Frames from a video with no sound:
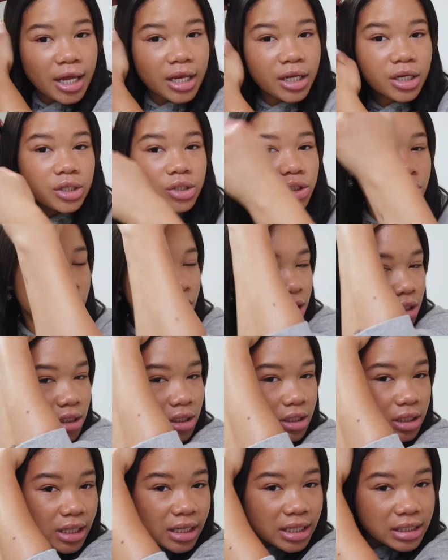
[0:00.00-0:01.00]
It
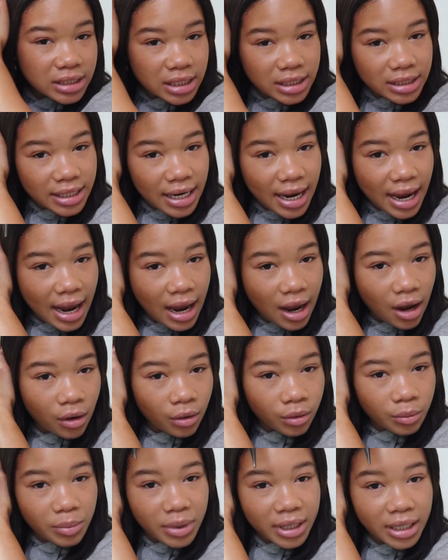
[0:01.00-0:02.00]
just sleeks it
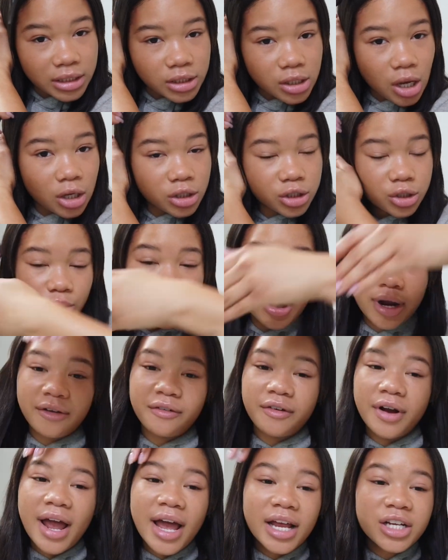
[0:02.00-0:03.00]
down, but it's also
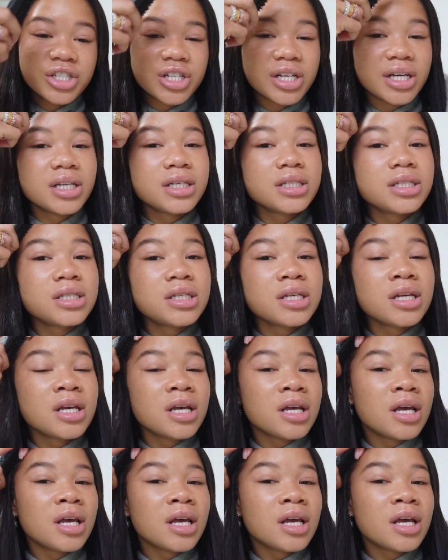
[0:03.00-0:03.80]
great for edges.